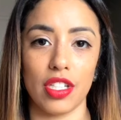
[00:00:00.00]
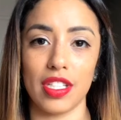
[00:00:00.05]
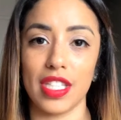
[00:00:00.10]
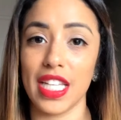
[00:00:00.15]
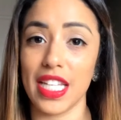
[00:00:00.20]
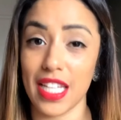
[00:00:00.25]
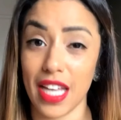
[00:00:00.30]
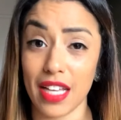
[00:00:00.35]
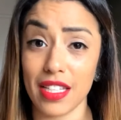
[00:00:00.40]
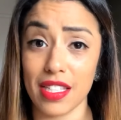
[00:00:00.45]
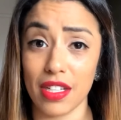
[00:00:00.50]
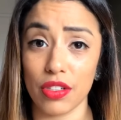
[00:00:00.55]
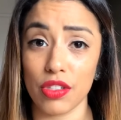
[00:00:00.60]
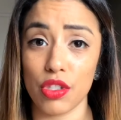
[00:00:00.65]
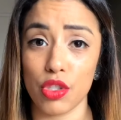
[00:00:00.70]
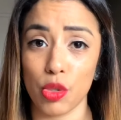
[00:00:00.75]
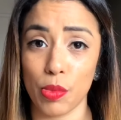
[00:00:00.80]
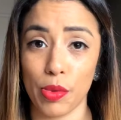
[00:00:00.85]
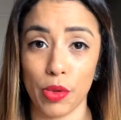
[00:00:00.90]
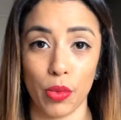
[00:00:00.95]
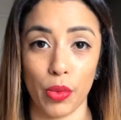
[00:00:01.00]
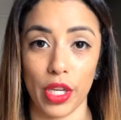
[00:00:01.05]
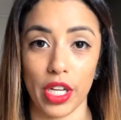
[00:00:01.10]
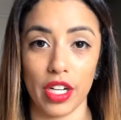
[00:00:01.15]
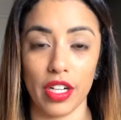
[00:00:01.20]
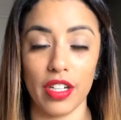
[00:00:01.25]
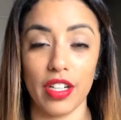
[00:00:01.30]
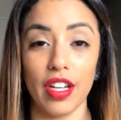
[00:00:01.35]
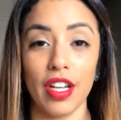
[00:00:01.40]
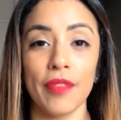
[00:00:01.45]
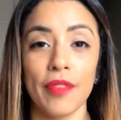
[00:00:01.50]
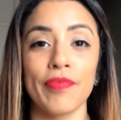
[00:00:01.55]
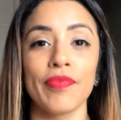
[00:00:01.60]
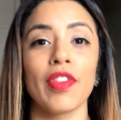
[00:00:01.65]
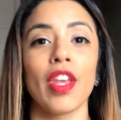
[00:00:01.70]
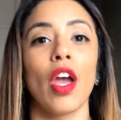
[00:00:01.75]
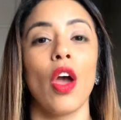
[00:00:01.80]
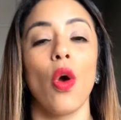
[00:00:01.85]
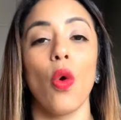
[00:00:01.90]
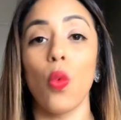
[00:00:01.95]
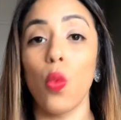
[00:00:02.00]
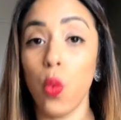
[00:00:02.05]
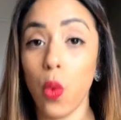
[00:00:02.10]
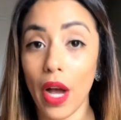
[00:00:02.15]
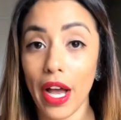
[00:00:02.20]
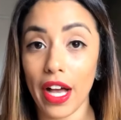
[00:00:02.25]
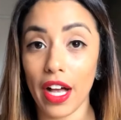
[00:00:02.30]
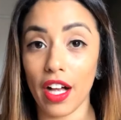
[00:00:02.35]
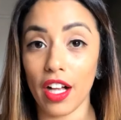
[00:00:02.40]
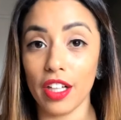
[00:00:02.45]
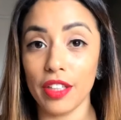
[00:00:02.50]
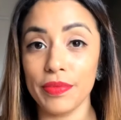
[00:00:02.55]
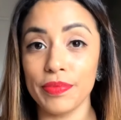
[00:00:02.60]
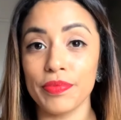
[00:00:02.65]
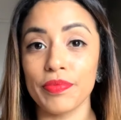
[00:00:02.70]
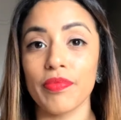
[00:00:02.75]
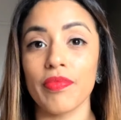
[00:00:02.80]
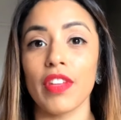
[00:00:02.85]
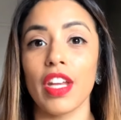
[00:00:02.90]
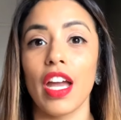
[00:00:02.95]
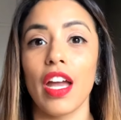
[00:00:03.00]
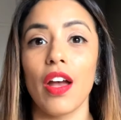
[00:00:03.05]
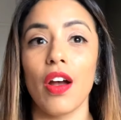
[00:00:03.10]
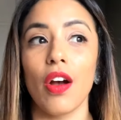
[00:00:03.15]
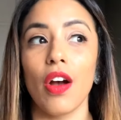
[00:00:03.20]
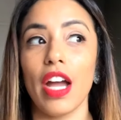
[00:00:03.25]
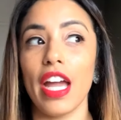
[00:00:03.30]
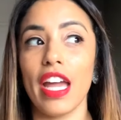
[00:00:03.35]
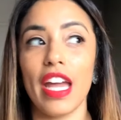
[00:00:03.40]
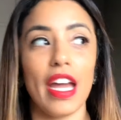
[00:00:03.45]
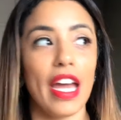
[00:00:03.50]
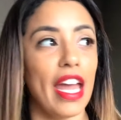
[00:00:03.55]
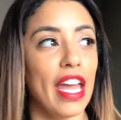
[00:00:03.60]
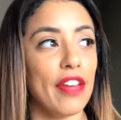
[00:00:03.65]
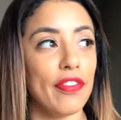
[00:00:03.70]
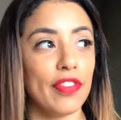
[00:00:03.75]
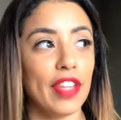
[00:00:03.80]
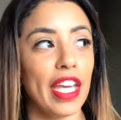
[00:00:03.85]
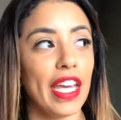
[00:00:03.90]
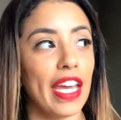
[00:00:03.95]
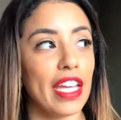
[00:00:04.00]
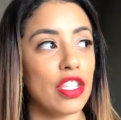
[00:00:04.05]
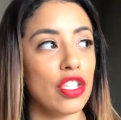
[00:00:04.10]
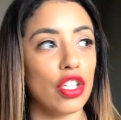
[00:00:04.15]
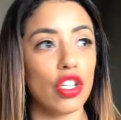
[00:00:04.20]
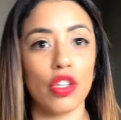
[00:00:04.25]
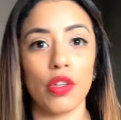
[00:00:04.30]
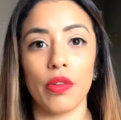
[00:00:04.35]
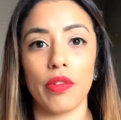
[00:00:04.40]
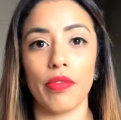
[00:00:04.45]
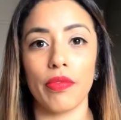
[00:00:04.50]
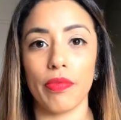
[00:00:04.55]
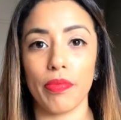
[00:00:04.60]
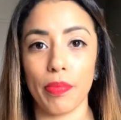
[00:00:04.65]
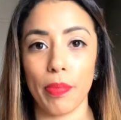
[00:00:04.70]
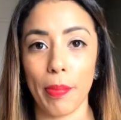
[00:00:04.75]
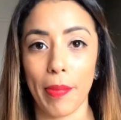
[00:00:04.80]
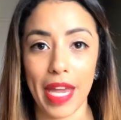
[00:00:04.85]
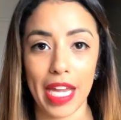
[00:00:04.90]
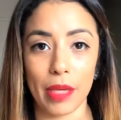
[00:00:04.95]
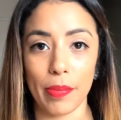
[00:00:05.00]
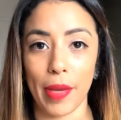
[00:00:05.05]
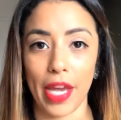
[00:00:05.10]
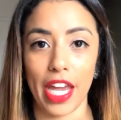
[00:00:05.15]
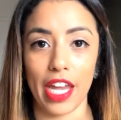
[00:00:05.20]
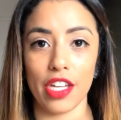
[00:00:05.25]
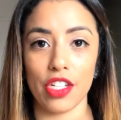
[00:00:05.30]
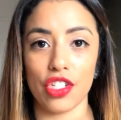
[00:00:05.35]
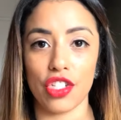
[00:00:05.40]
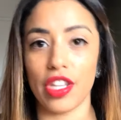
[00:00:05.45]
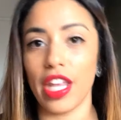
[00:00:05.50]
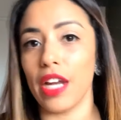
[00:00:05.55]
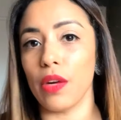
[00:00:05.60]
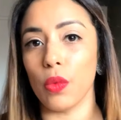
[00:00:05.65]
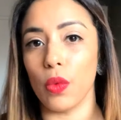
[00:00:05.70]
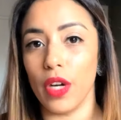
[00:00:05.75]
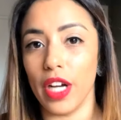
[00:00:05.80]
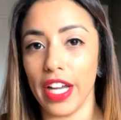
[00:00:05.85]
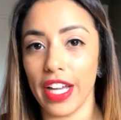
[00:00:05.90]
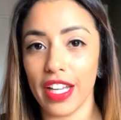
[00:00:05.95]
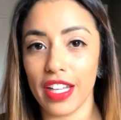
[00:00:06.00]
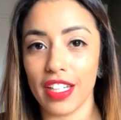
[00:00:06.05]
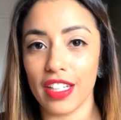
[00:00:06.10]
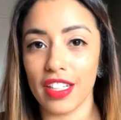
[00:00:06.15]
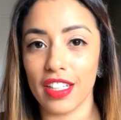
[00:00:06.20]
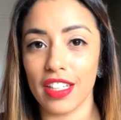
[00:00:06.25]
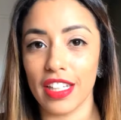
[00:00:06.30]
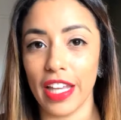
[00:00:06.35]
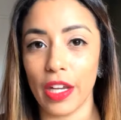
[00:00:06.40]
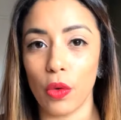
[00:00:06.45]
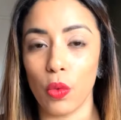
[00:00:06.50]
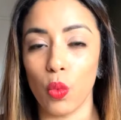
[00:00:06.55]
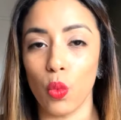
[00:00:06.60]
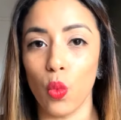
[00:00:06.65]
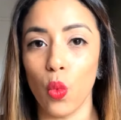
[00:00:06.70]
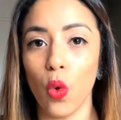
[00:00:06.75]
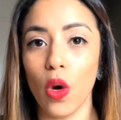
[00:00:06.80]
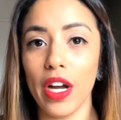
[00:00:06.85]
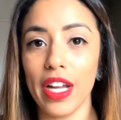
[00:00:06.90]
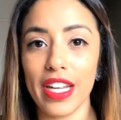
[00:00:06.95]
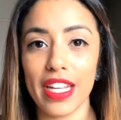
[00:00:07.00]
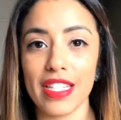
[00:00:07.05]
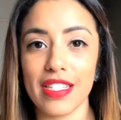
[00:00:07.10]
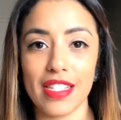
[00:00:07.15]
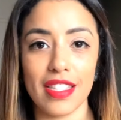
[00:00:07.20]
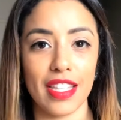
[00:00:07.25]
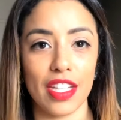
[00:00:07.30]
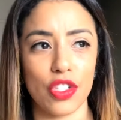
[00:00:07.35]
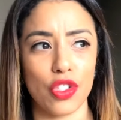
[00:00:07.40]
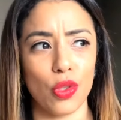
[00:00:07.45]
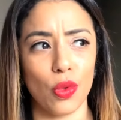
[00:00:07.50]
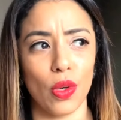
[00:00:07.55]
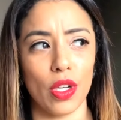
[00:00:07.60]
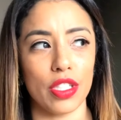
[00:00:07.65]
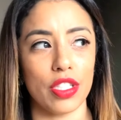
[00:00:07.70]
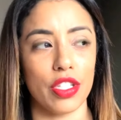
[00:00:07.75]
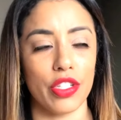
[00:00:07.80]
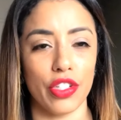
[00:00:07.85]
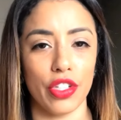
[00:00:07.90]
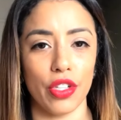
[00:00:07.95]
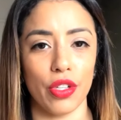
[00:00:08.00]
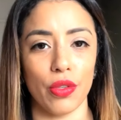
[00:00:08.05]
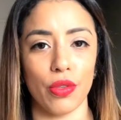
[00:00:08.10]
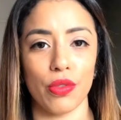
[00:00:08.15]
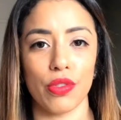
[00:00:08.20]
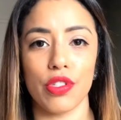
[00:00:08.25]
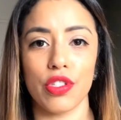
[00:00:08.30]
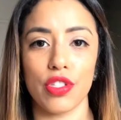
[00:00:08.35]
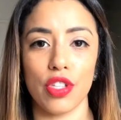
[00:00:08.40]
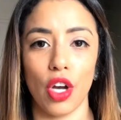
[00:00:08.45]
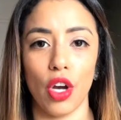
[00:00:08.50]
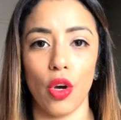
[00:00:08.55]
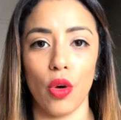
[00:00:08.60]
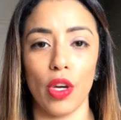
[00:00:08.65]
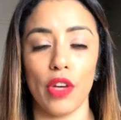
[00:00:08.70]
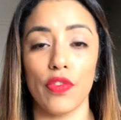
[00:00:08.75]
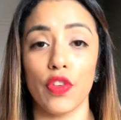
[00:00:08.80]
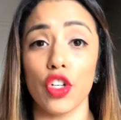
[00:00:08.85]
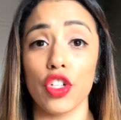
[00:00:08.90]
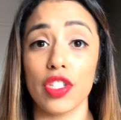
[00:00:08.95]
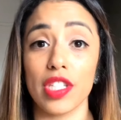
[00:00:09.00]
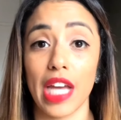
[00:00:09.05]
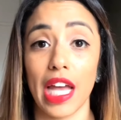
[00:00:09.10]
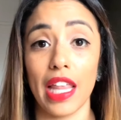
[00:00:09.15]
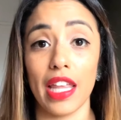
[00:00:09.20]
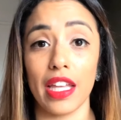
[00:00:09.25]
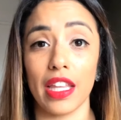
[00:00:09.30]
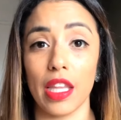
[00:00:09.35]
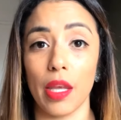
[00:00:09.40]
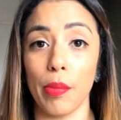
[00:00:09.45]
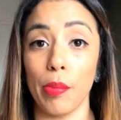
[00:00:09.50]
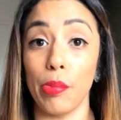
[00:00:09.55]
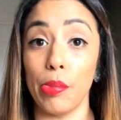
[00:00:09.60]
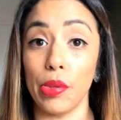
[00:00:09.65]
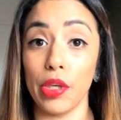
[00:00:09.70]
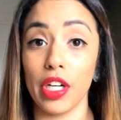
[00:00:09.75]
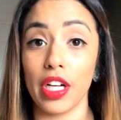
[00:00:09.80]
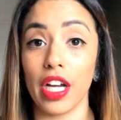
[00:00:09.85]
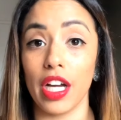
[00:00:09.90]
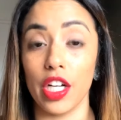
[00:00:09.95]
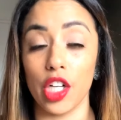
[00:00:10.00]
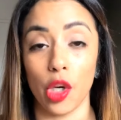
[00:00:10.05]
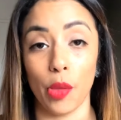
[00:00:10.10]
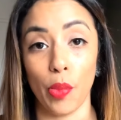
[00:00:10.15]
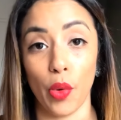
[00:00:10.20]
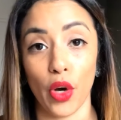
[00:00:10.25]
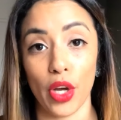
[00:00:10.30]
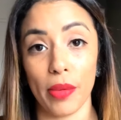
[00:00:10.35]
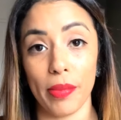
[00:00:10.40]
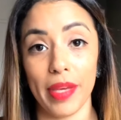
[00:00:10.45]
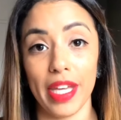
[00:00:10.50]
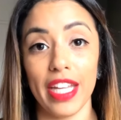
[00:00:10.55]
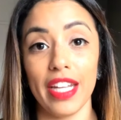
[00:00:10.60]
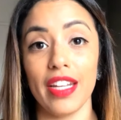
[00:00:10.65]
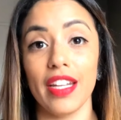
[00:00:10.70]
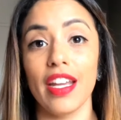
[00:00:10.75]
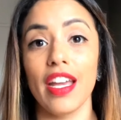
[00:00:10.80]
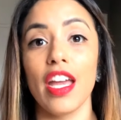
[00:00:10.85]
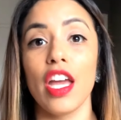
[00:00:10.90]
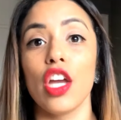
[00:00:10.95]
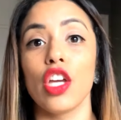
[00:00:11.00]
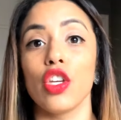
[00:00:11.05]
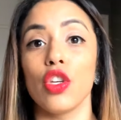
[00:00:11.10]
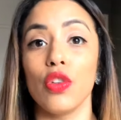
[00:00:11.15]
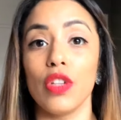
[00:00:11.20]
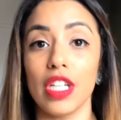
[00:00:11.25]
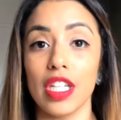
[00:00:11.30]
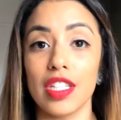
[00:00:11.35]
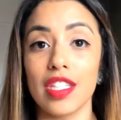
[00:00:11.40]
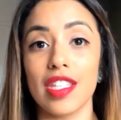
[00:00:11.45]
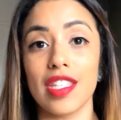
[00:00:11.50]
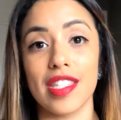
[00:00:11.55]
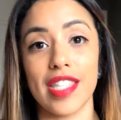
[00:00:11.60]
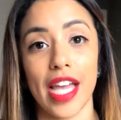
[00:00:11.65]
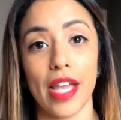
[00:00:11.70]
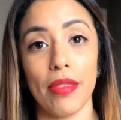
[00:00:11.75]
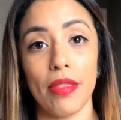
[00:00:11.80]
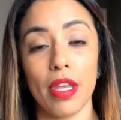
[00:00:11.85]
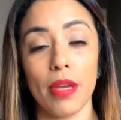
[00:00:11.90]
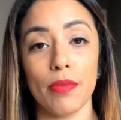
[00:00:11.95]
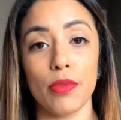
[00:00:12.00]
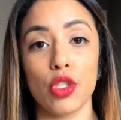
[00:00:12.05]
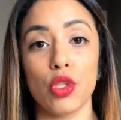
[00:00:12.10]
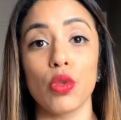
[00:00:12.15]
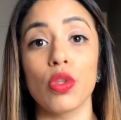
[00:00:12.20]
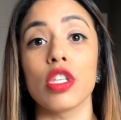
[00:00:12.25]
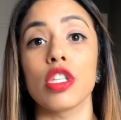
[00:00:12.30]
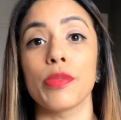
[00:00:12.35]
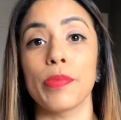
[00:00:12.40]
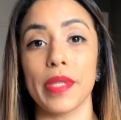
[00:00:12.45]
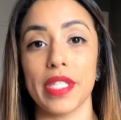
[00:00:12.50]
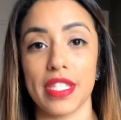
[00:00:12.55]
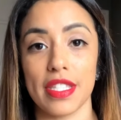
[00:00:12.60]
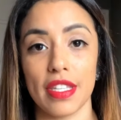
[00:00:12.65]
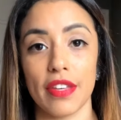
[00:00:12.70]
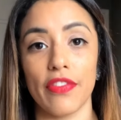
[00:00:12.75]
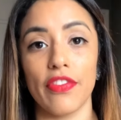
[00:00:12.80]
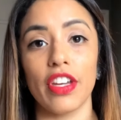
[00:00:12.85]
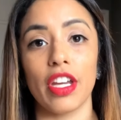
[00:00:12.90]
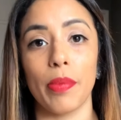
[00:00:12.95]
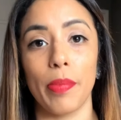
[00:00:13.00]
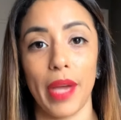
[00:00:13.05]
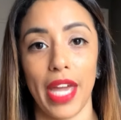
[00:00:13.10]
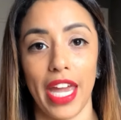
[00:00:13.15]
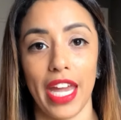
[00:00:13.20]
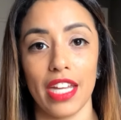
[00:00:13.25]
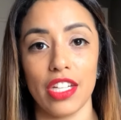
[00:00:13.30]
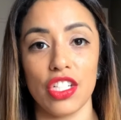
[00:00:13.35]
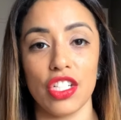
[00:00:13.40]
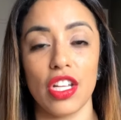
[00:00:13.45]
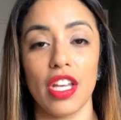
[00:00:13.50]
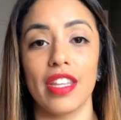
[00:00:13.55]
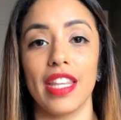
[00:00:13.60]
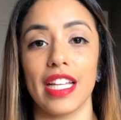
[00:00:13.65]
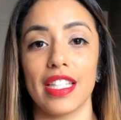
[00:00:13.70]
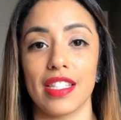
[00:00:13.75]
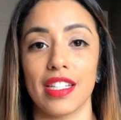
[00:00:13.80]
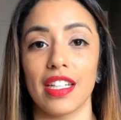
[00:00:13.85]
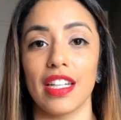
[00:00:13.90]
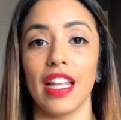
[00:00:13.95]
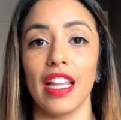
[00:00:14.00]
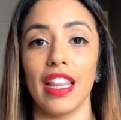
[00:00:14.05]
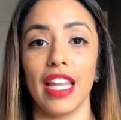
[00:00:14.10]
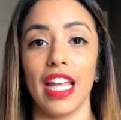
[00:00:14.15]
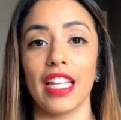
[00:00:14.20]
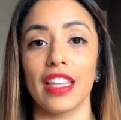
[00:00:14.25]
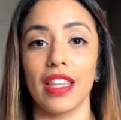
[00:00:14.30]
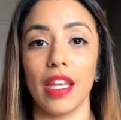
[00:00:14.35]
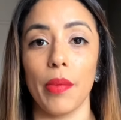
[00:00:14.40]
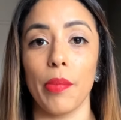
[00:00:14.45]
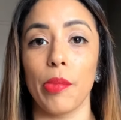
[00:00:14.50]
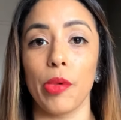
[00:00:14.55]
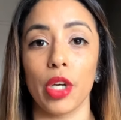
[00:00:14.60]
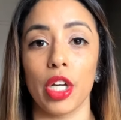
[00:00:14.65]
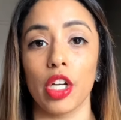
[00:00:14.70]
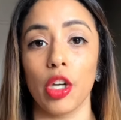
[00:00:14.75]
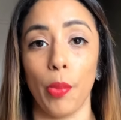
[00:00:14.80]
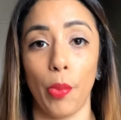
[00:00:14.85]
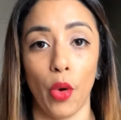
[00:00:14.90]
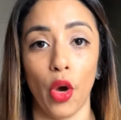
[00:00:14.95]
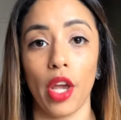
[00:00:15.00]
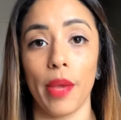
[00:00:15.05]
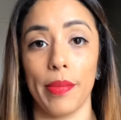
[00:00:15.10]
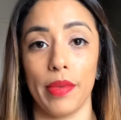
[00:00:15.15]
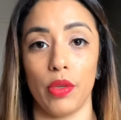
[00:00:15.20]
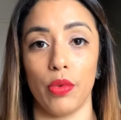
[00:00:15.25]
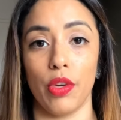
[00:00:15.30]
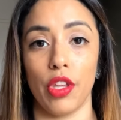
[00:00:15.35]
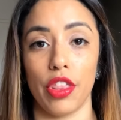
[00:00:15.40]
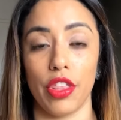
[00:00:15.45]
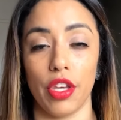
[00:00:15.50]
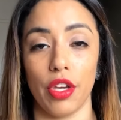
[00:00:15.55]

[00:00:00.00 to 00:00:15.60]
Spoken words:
Does that sound super weird? Well, if they get to your main page, then what? Like, what is it that you want to do? So if you're telling them book an appointment, you need to send them to the specific page that's gonna let them book an appointment with